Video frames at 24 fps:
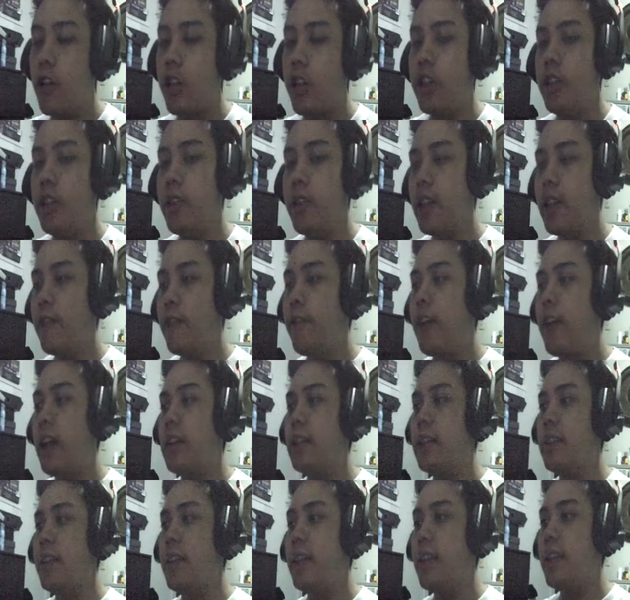You can
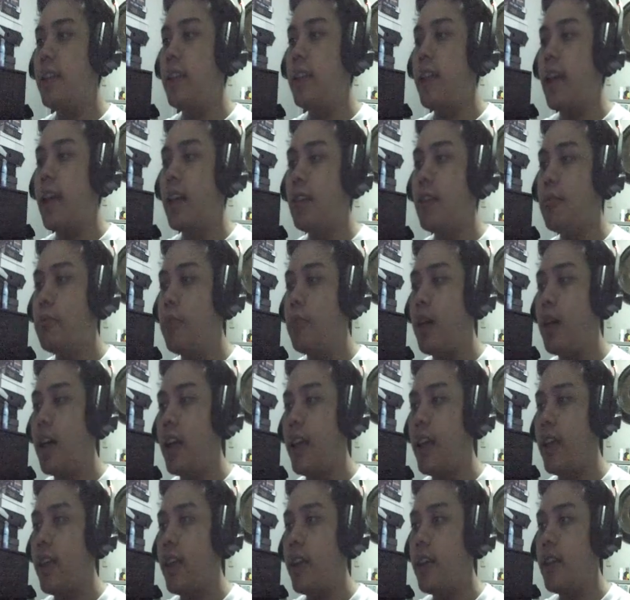validate that
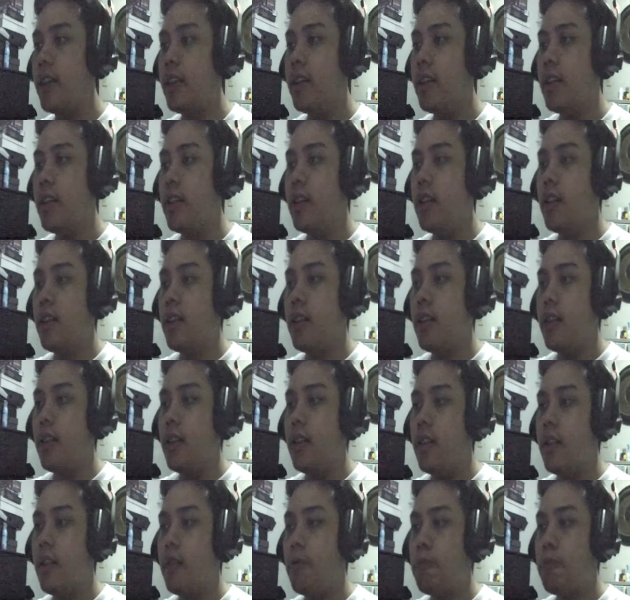by
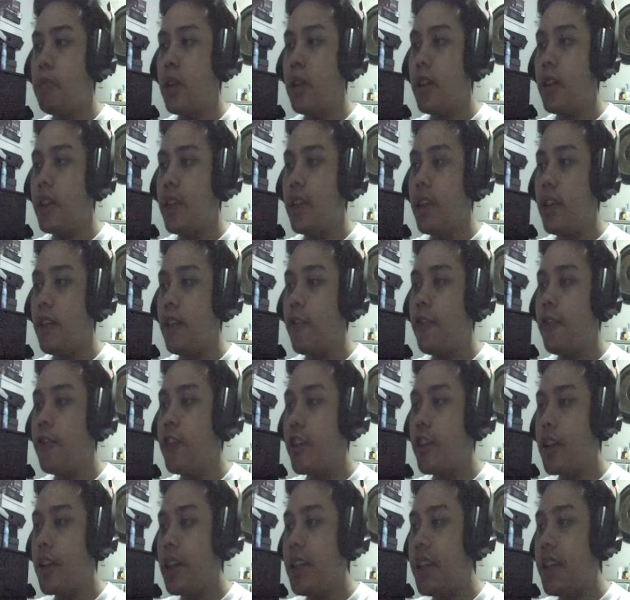plugging in 4
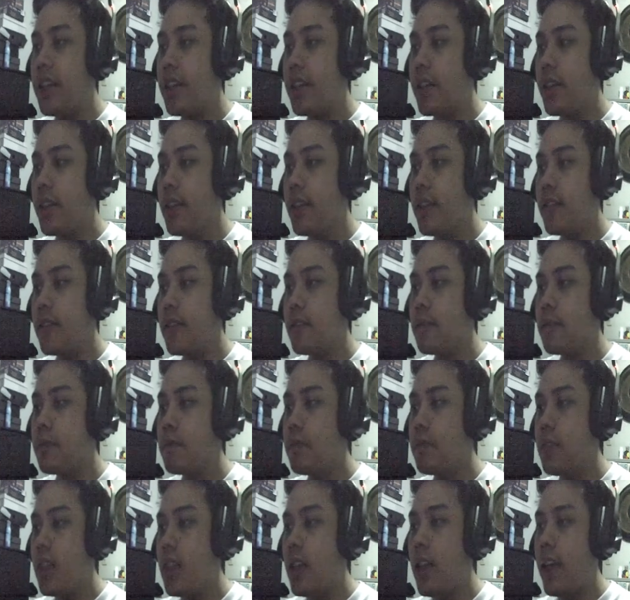here
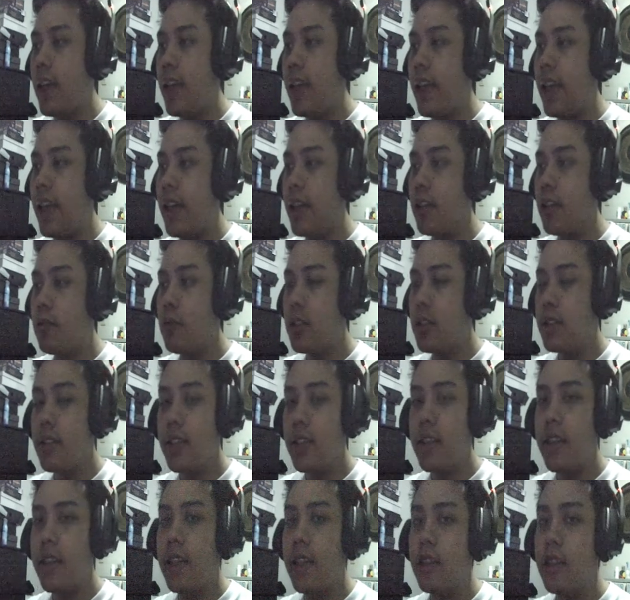and once
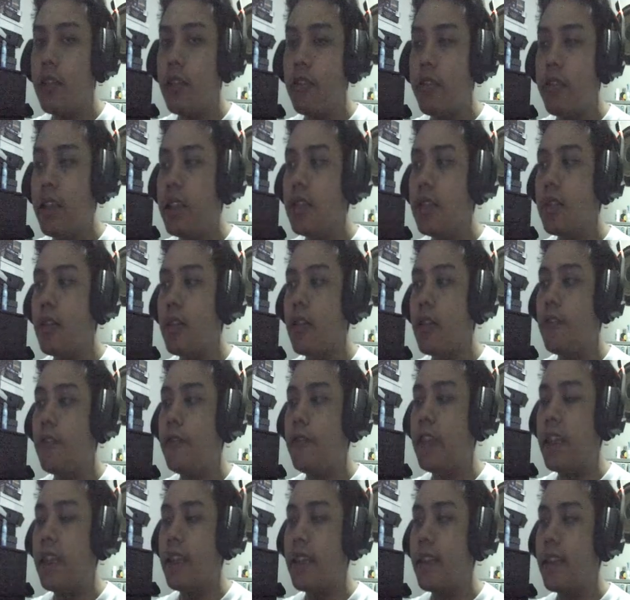again
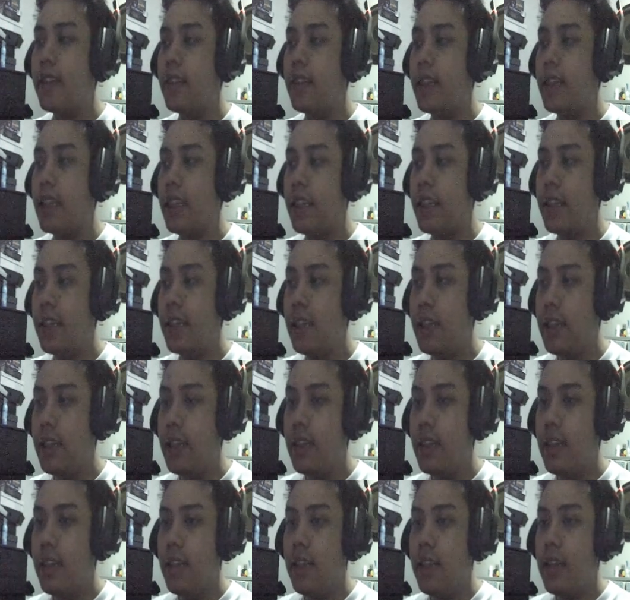resolving the
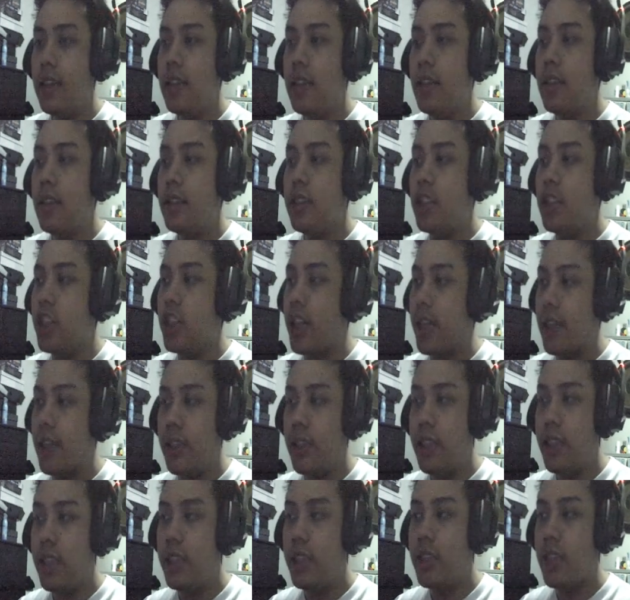check
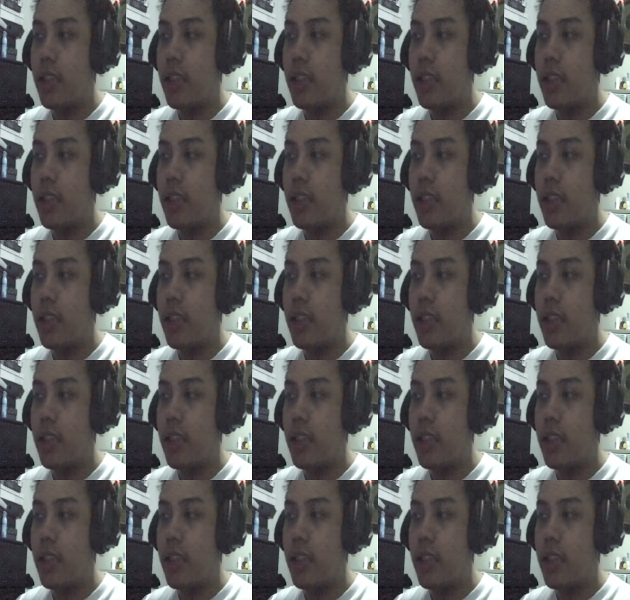digit.